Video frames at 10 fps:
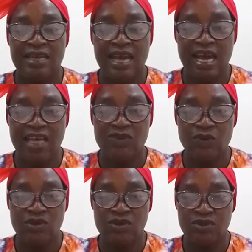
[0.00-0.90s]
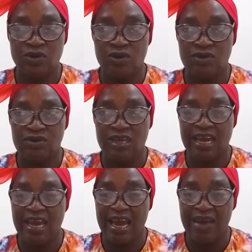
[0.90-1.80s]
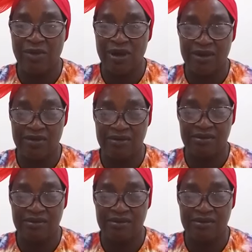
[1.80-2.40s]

Their house was on a highway.